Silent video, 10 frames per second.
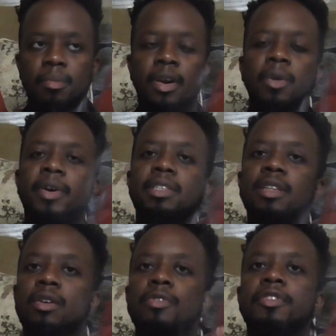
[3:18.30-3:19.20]
But anyways,
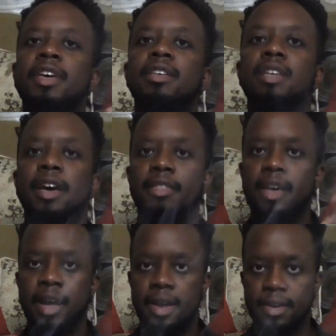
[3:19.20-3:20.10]
little things like
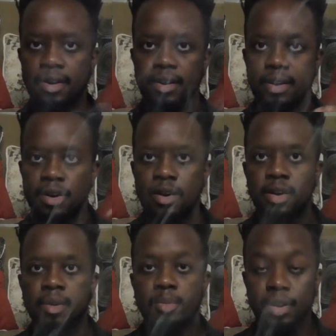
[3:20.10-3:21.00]
that
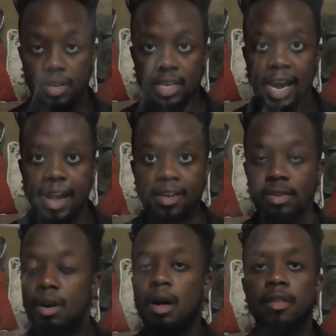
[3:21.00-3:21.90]
put tags
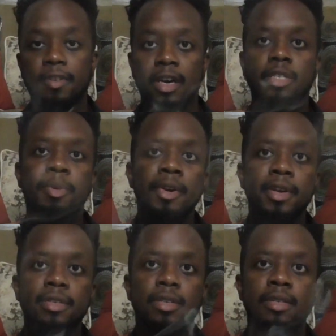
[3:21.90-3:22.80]
on all of our
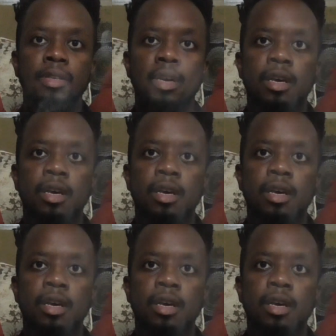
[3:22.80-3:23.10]
experiences.